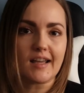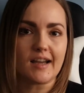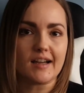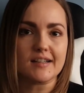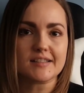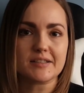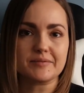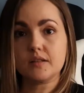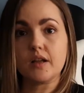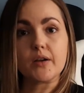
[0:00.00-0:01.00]
a heart.
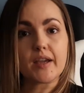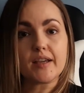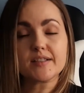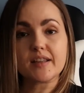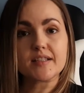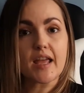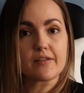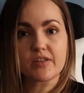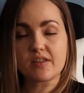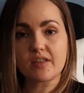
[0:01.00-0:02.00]
Okay, so that is
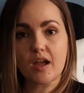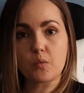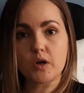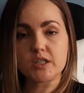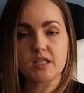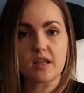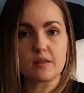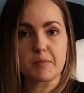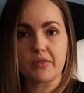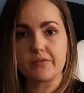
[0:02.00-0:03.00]
everything that I watched
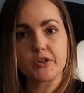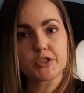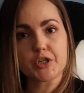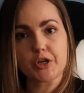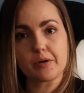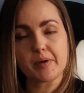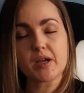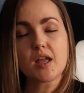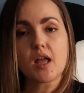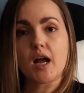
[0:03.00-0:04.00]
in the month of October.